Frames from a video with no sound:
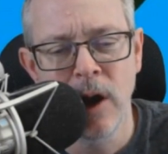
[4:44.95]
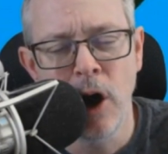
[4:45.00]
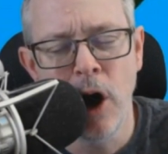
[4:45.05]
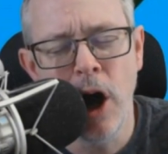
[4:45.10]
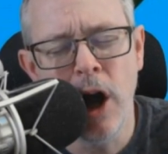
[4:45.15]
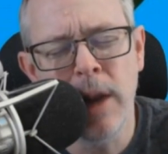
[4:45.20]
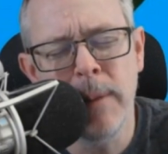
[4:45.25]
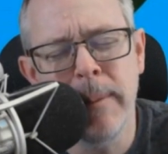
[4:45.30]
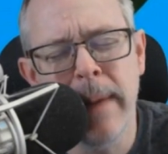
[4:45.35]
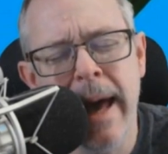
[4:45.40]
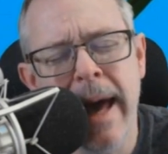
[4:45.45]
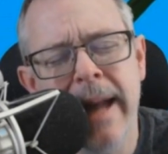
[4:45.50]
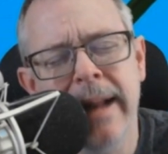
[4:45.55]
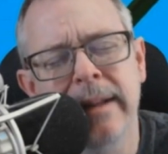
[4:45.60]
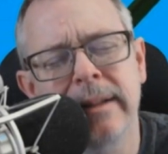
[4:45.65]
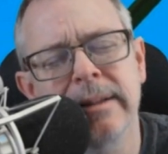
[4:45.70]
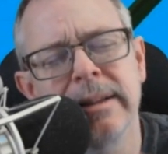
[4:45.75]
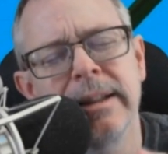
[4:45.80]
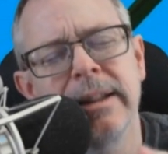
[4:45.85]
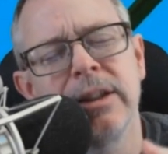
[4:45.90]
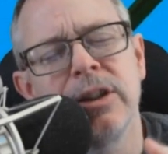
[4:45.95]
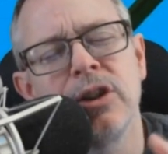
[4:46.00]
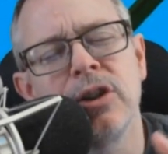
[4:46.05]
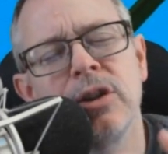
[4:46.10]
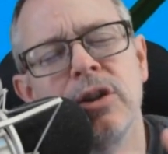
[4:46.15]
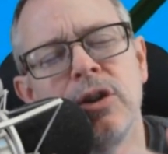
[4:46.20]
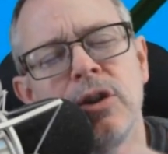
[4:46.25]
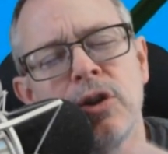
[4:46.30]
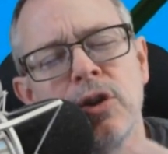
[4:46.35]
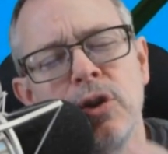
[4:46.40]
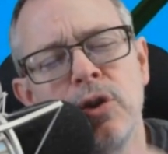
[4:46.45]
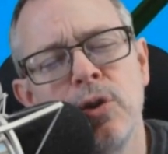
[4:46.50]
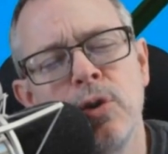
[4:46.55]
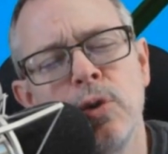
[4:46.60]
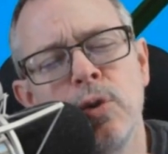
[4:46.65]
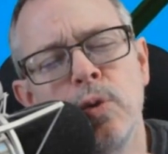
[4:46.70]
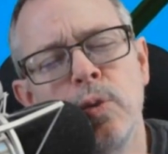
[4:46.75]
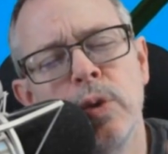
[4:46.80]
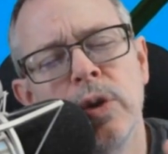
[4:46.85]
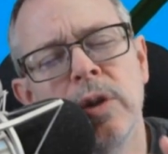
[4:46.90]
automatically
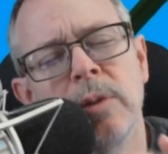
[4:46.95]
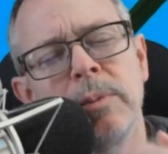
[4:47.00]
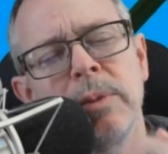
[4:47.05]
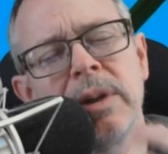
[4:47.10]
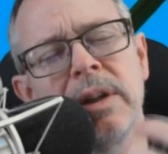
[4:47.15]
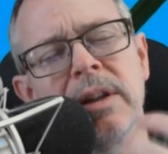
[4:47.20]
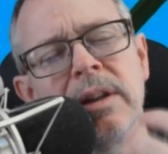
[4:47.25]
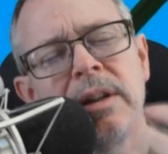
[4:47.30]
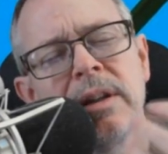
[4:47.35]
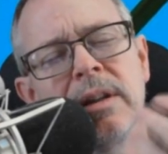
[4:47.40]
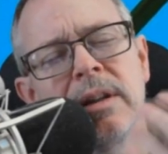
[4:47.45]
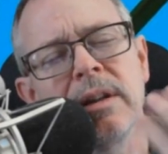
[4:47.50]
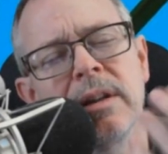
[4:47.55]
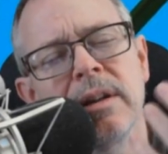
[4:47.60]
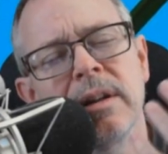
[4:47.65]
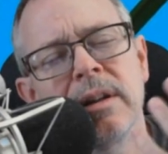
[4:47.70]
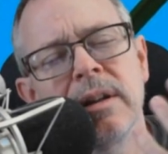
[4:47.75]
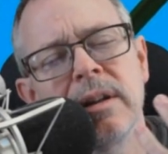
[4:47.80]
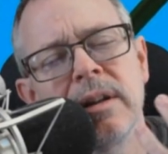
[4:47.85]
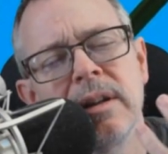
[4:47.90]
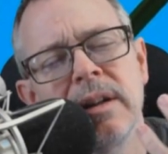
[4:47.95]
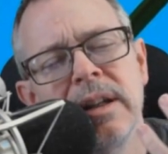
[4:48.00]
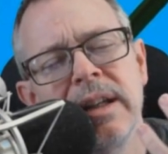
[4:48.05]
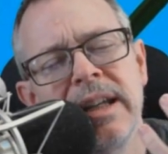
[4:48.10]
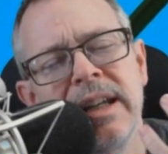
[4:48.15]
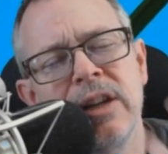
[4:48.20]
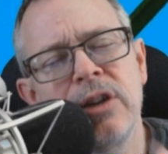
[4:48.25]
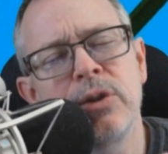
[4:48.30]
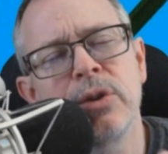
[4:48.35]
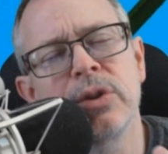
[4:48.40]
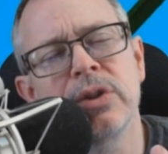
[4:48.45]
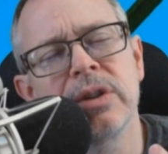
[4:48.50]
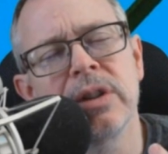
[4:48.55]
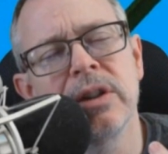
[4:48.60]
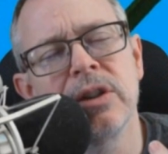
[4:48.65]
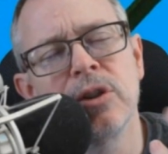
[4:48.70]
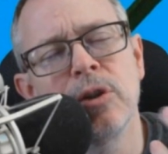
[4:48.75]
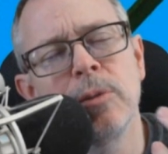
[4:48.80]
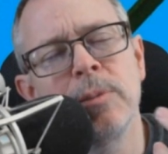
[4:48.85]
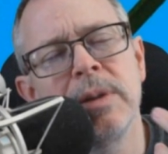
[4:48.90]
you will be
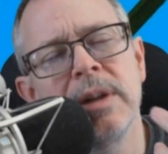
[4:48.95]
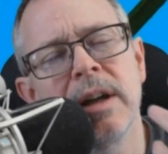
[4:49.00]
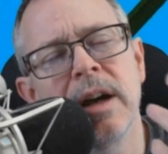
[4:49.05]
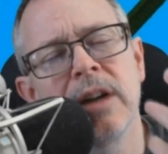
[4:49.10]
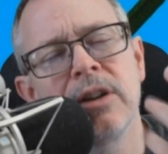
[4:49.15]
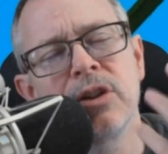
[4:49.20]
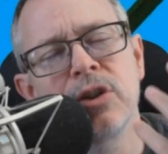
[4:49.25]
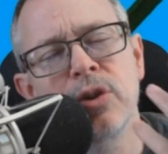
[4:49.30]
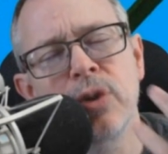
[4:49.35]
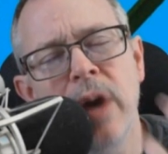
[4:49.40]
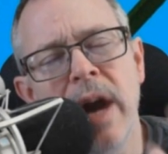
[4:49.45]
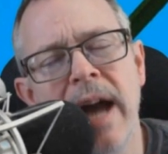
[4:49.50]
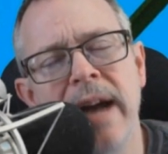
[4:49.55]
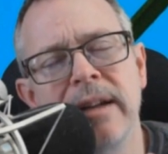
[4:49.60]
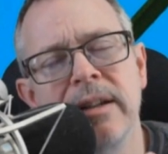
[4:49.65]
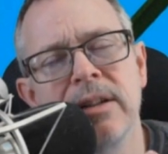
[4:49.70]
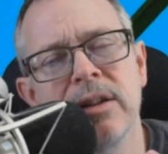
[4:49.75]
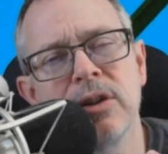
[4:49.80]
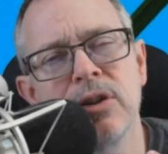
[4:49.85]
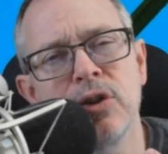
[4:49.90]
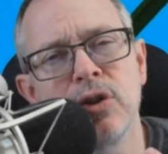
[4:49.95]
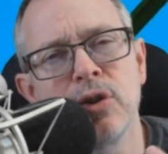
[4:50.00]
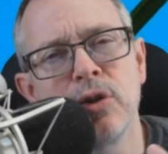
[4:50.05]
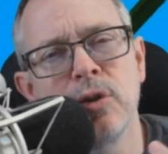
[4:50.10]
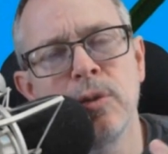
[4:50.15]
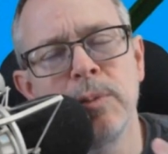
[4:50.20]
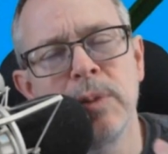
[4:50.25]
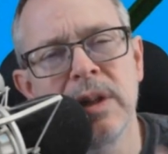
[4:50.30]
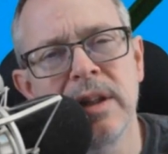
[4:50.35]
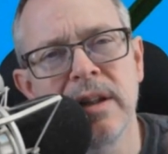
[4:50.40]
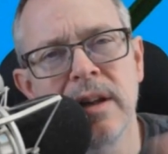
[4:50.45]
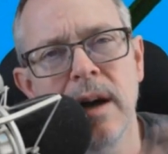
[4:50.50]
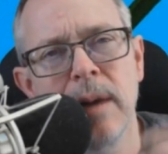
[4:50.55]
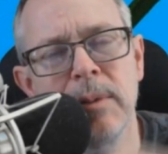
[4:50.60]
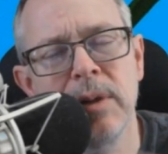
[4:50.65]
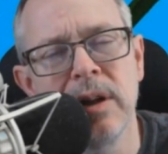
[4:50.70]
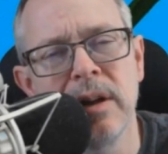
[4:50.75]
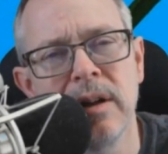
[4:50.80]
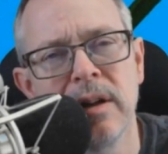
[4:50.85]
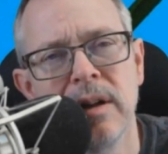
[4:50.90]
interested. You'll be attracted to
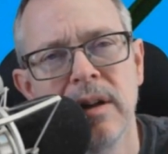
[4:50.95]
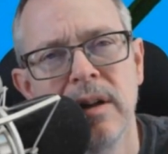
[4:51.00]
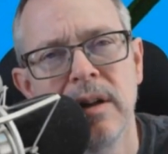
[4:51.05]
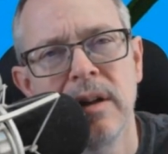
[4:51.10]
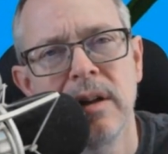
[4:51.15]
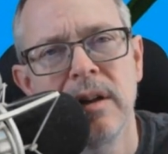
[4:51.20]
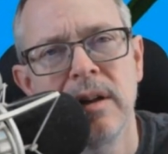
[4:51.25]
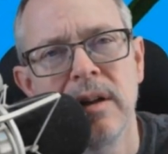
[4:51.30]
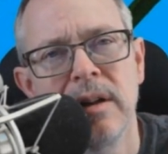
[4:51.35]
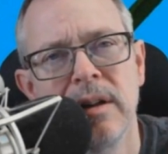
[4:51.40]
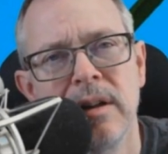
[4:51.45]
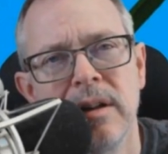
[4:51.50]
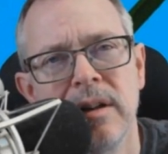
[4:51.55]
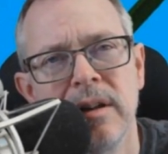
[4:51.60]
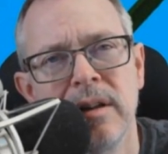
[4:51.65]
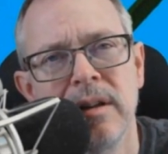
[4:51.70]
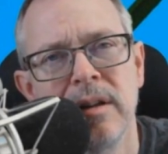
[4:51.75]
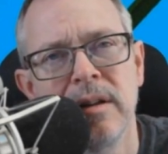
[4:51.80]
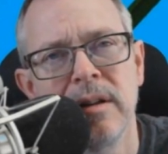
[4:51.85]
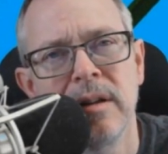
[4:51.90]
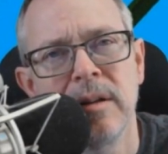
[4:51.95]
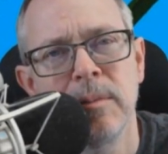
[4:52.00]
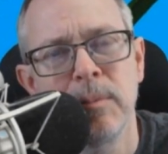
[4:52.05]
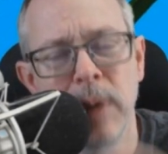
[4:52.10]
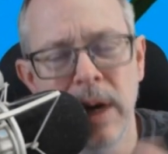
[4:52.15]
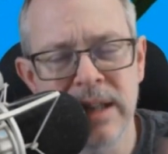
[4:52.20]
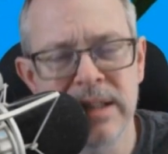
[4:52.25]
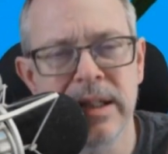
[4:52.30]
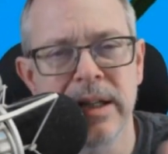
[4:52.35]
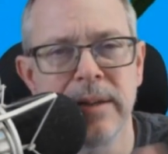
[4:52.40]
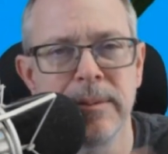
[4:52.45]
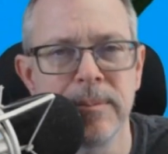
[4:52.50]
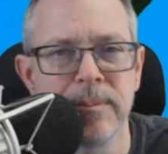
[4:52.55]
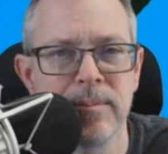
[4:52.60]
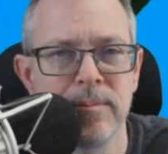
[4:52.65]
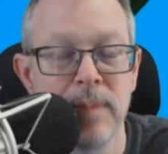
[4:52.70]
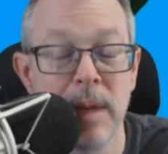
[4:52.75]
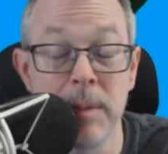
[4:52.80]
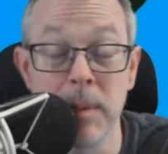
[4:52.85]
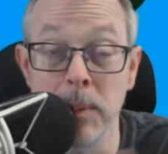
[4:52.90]
becoming president.
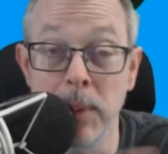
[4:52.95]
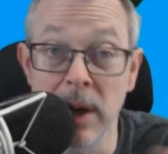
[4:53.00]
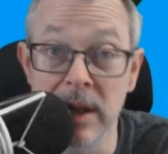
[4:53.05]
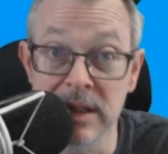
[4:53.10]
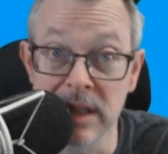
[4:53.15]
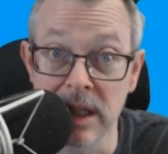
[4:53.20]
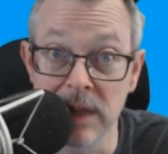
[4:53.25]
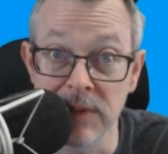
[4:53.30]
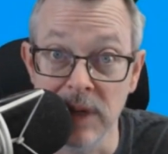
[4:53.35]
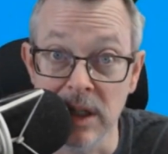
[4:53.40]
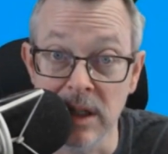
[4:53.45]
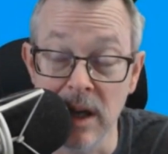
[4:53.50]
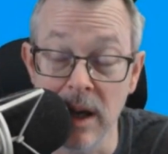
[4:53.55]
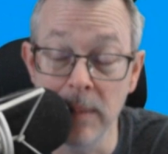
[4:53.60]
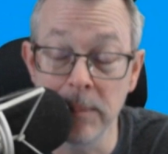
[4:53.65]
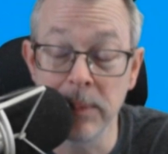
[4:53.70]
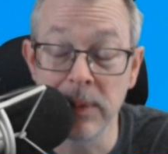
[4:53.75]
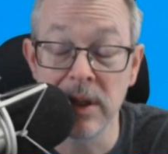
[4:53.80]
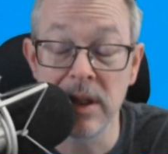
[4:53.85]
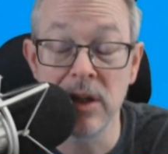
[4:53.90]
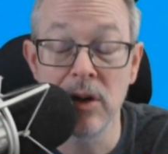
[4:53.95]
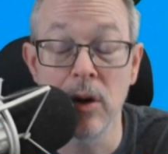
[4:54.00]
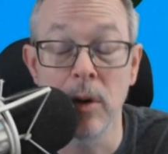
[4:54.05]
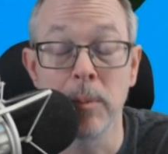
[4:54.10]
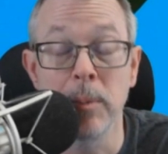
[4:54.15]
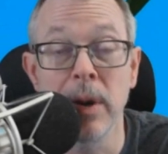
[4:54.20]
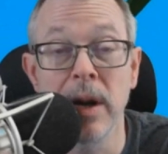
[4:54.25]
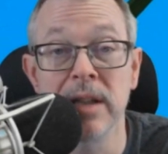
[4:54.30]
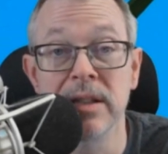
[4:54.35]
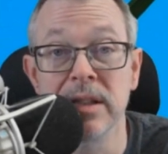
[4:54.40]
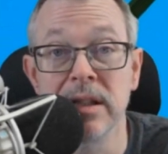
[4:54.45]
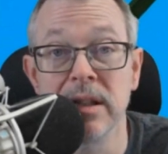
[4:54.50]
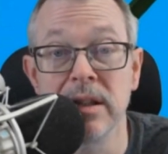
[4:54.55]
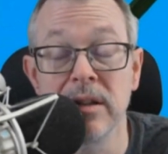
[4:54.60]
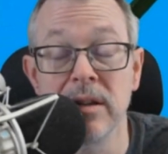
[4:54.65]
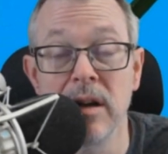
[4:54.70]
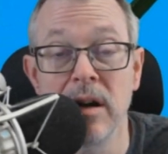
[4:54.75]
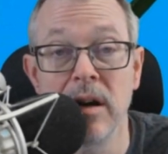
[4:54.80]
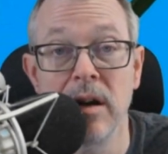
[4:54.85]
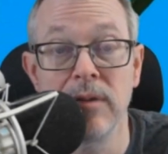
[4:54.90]
Maybe president of a company or
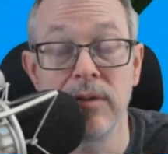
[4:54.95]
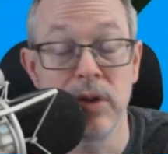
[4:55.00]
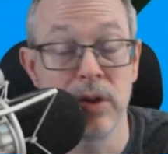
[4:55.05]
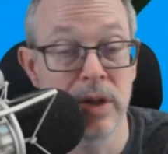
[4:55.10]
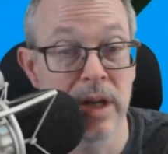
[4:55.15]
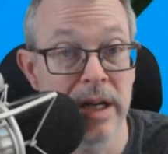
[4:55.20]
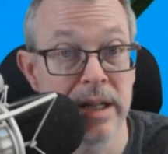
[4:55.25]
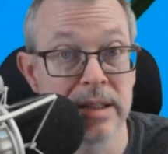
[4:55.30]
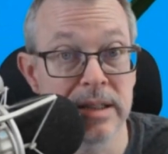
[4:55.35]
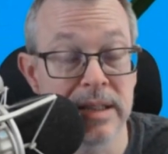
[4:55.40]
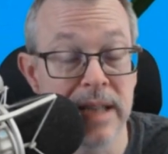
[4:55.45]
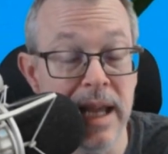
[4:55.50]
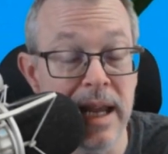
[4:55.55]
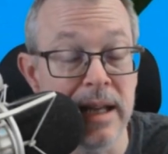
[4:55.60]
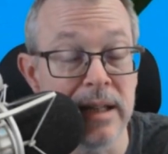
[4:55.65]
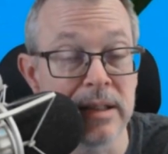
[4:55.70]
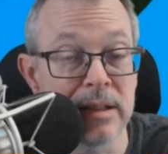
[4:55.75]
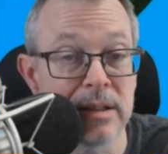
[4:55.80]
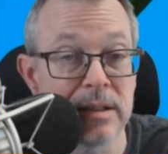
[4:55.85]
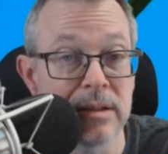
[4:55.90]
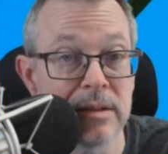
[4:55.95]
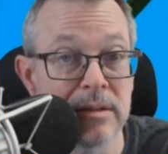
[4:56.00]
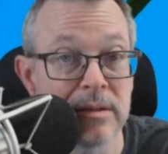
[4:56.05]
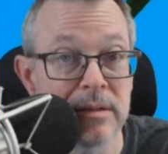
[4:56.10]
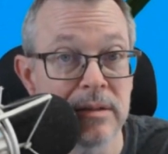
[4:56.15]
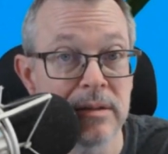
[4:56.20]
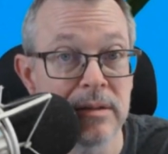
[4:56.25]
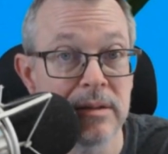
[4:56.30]
president of the United States.